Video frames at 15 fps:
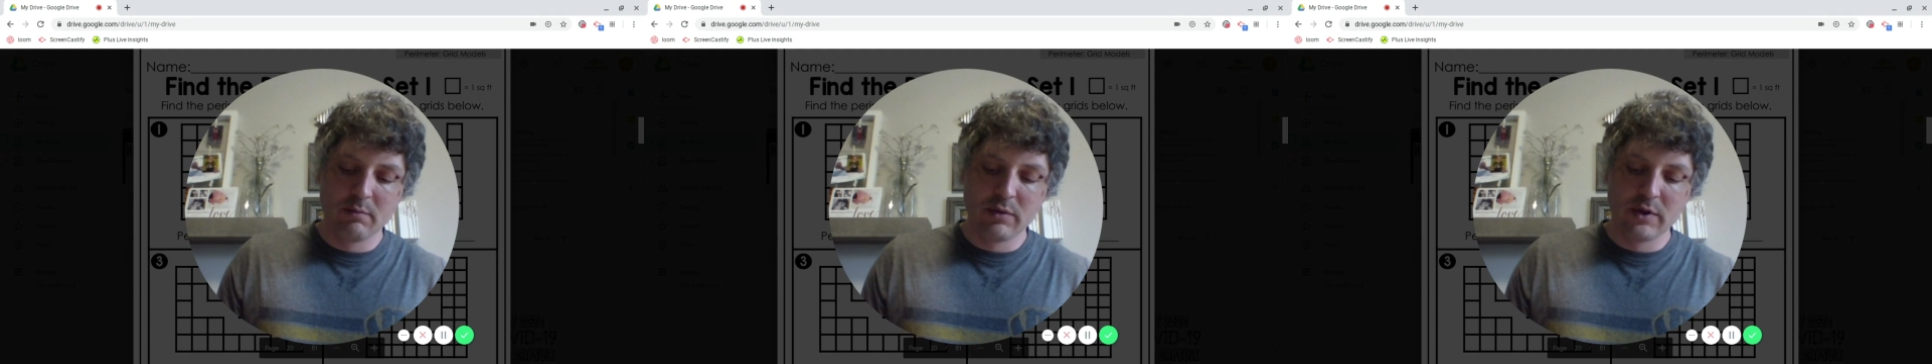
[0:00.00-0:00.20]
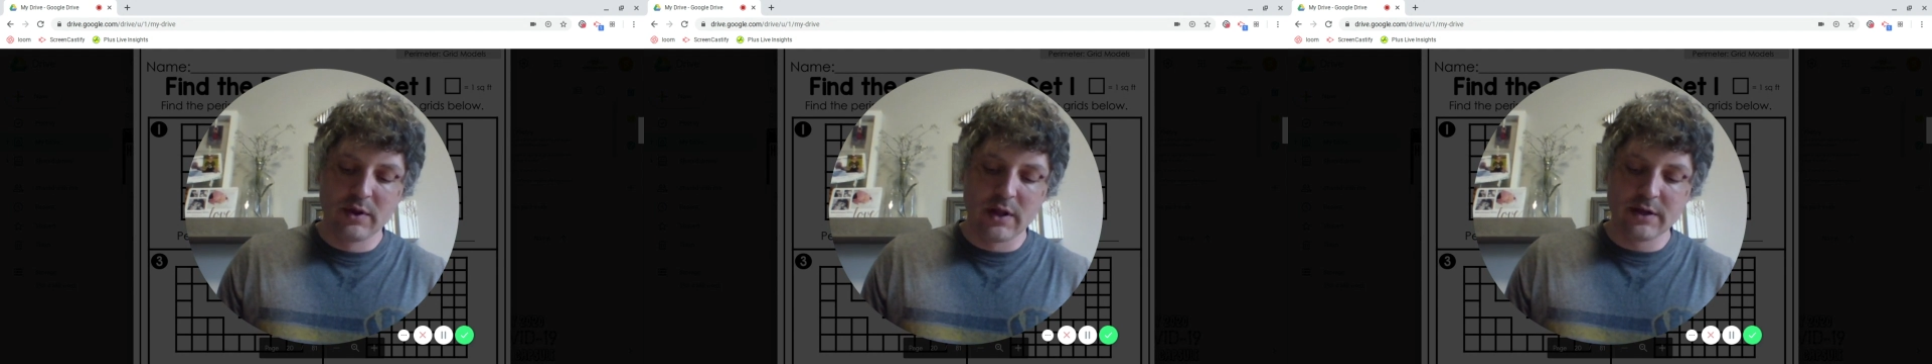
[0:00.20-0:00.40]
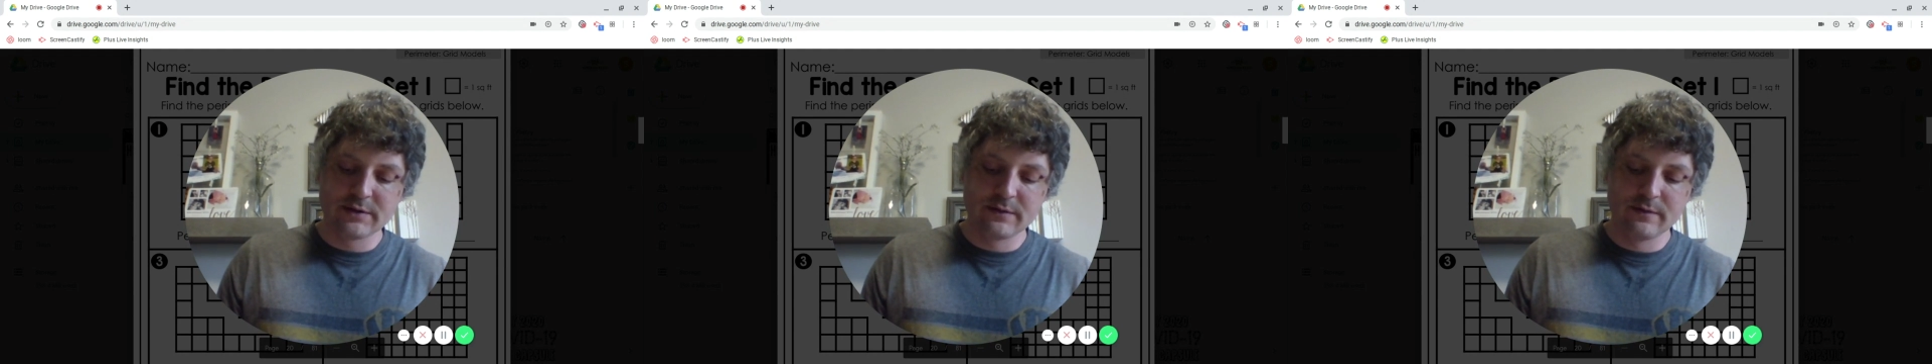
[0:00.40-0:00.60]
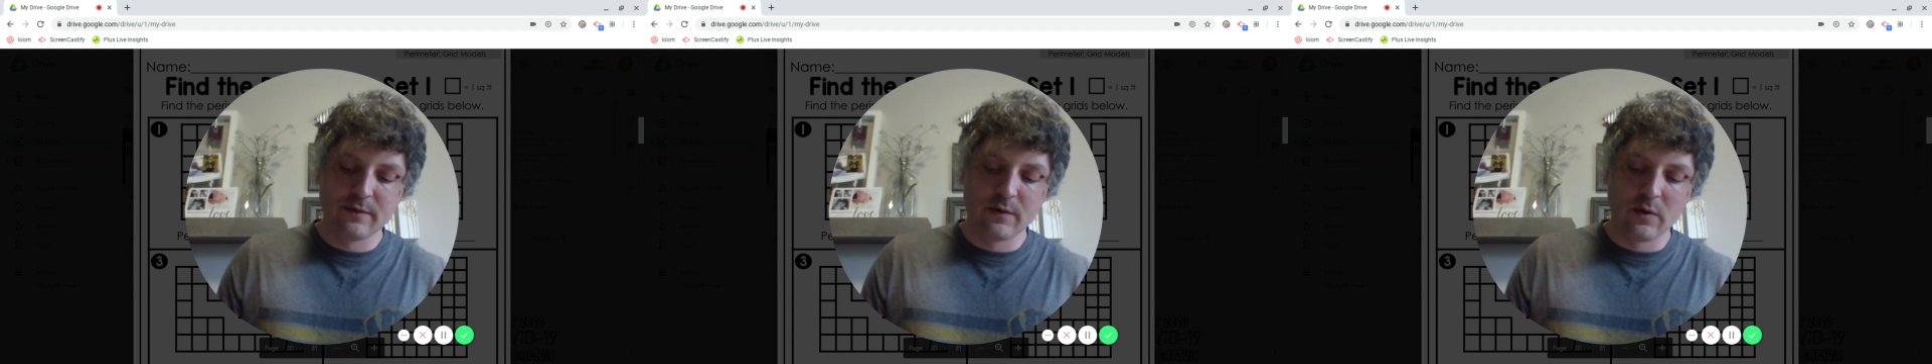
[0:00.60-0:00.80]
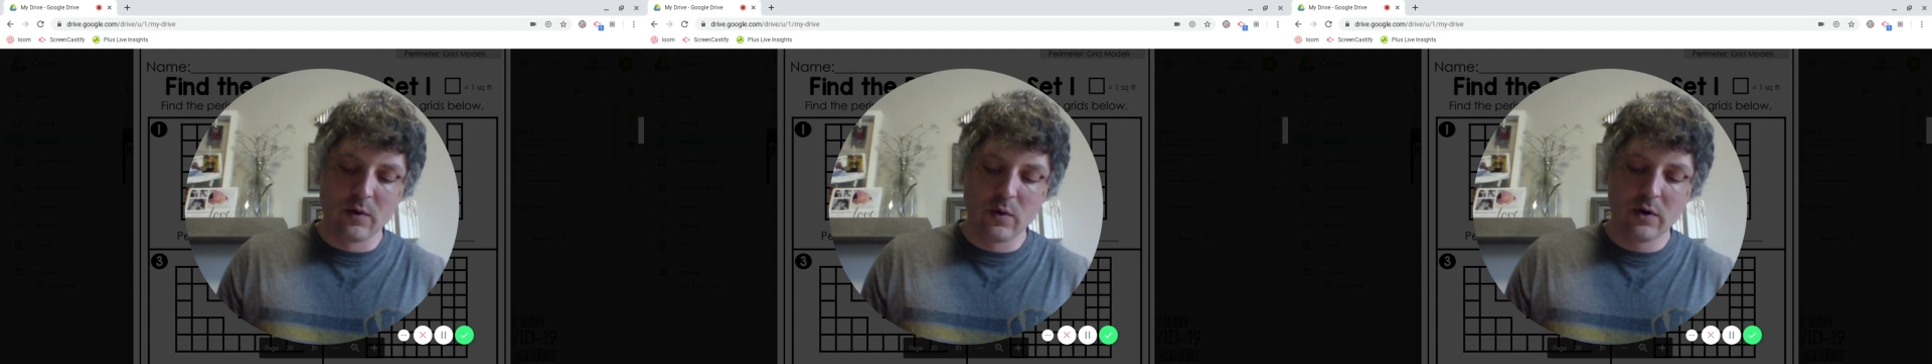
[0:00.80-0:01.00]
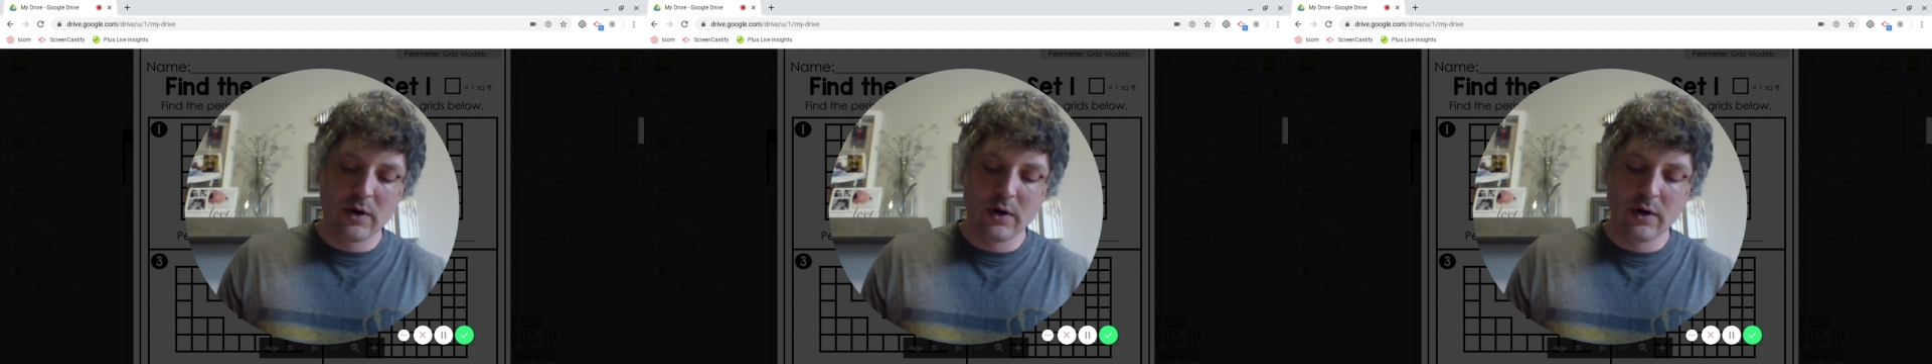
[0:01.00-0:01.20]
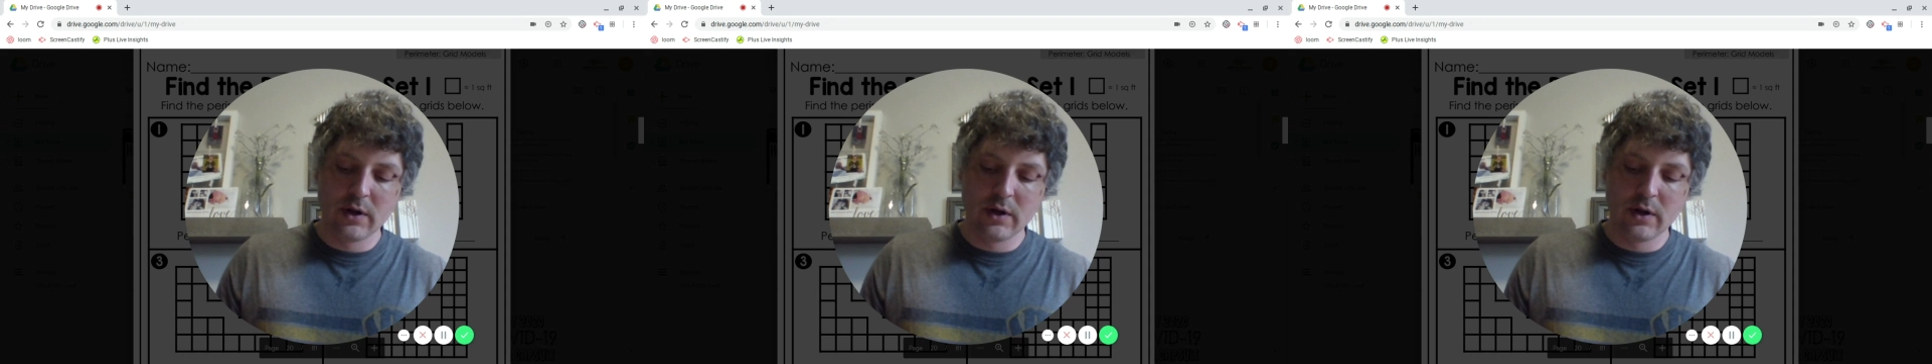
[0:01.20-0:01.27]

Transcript: plus 4.